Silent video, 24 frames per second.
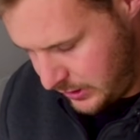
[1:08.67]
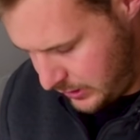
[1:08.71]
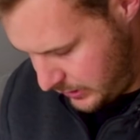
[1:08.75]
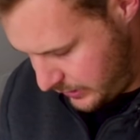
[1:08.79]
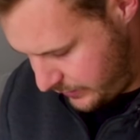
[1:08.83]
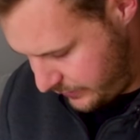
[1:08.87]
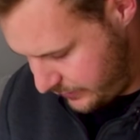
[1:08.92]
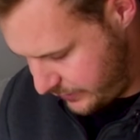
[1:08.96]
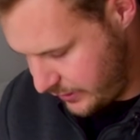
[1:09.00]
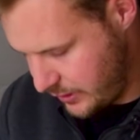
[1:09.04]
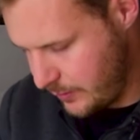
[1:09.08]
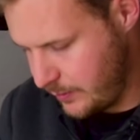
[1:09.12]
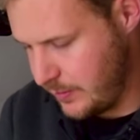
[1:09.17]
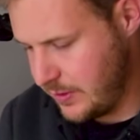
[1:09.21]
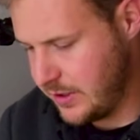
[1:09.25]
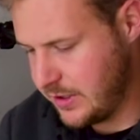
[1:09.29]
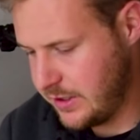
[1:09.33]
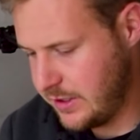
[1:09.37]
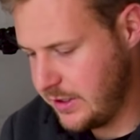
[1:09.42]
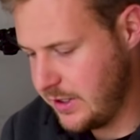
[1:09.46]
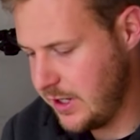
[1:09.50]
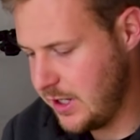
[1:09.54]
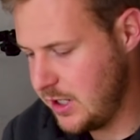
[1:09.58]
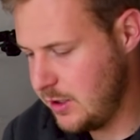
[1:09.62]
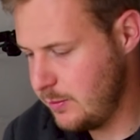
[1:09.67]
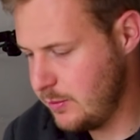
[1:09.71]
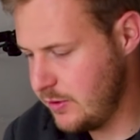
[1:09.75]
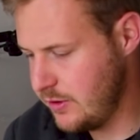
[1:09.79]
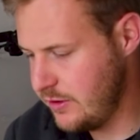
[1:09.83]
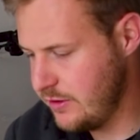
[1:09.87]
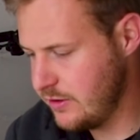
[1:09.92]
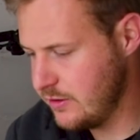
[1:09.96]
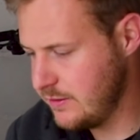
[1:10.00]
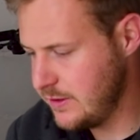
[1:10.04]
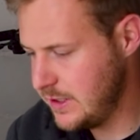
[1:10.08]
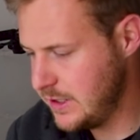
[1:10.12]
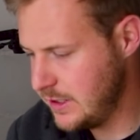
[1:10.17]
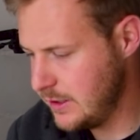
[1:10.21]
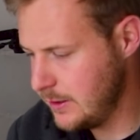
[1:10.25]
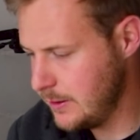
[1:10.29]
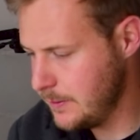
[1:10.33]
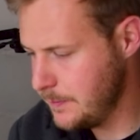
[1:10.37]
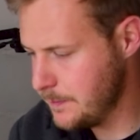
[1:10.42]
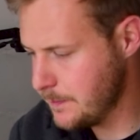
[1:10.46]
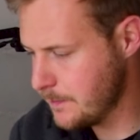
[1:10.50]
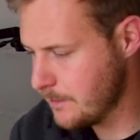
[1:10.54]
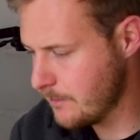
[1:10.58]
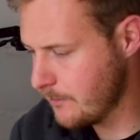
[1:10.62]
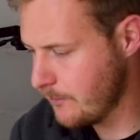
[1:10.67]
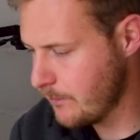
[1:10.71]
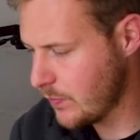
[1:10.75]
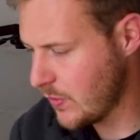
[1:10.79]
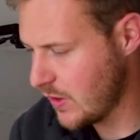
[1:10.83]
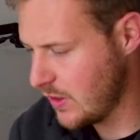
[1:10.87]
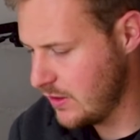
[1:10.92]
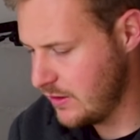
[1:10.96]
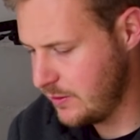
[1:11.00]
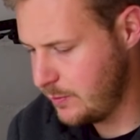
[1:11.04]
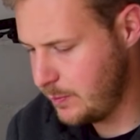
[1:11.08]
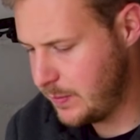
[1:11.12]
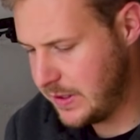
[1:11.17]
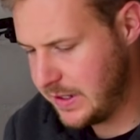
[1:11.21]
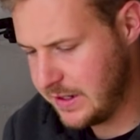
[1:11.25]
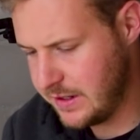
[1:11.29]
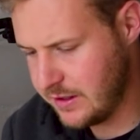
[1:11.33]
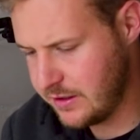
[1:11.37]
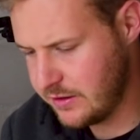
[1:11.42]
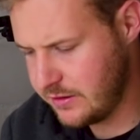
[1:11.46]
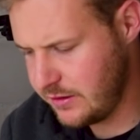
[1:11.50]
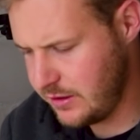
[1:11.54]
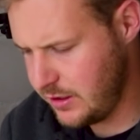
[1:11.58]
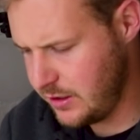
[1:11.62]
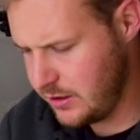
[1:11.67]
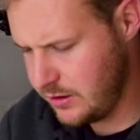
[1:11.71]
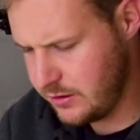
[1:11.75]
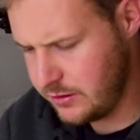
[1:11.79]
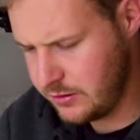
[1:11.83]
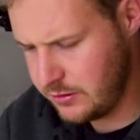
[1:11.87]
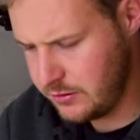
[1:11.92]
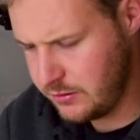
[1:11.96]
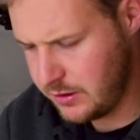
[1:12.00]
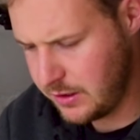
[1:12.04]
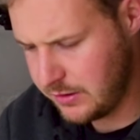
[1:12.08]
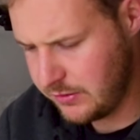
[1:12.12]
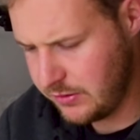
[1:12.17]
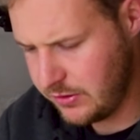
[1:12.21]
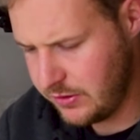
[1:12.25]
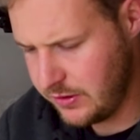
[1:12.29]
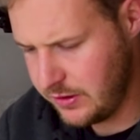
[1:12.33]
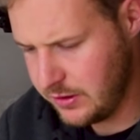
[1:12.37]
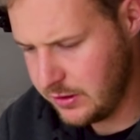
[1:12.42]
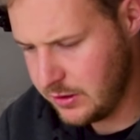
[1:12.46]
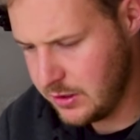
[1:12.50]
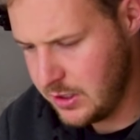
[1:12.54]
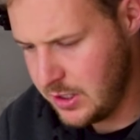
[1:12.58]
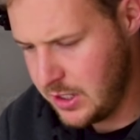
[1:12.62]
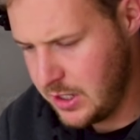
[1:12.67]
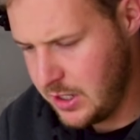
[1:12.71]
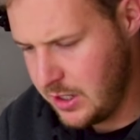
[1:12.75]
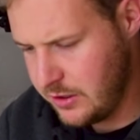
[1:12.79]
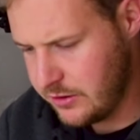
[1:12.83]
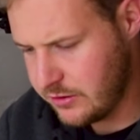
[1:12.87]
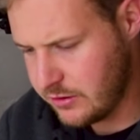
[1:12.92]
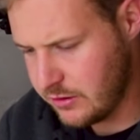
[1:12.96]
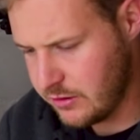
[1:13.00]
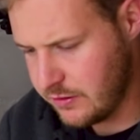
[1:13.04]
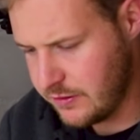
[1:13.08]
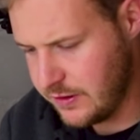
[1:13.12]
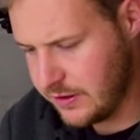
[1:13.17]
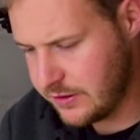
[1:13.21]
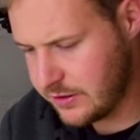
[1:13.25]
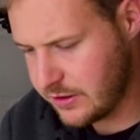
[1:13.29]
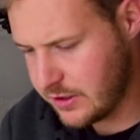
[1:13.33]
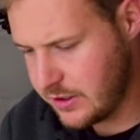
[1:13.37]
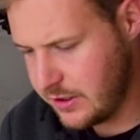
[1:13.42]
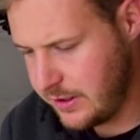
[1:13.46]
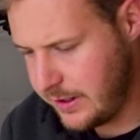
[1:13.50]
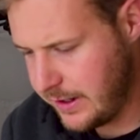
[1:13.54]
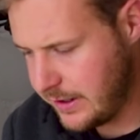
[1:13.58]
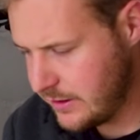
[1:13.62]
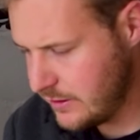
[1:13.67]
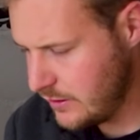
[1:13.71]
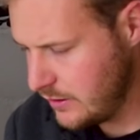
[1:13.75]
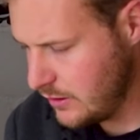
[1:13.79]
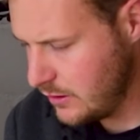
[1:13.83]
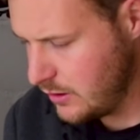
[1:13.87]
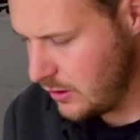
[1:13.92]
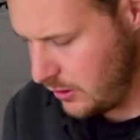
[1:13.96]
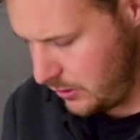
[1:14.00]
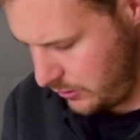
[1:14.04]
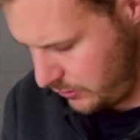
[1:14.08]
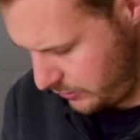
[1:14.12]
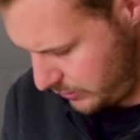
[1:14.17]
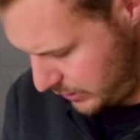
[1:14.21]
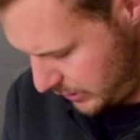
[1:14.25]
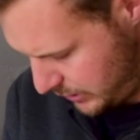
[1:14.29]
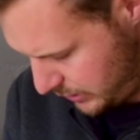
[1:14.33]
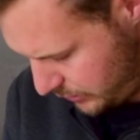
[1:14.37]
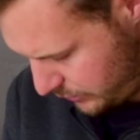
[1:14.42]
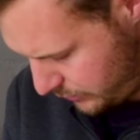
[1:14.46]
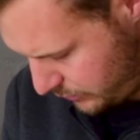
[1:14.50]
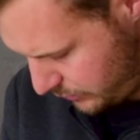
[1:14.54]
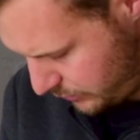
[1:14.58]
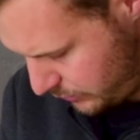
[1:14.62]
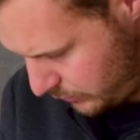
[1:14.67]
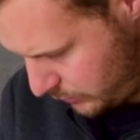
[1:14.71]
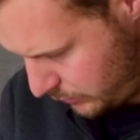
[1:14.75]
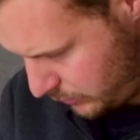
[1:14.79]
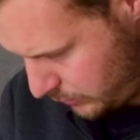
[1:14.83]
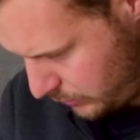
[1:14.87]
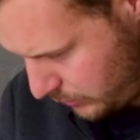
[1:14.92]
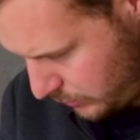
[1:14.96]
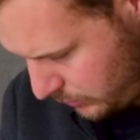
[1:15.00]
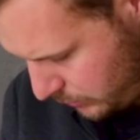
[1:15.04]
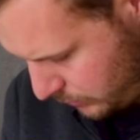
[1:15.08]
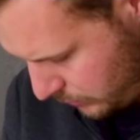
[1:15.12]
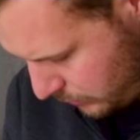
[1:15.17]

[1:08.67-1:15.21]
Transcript: some cables over here. This plugs into everything. So this connector goes into,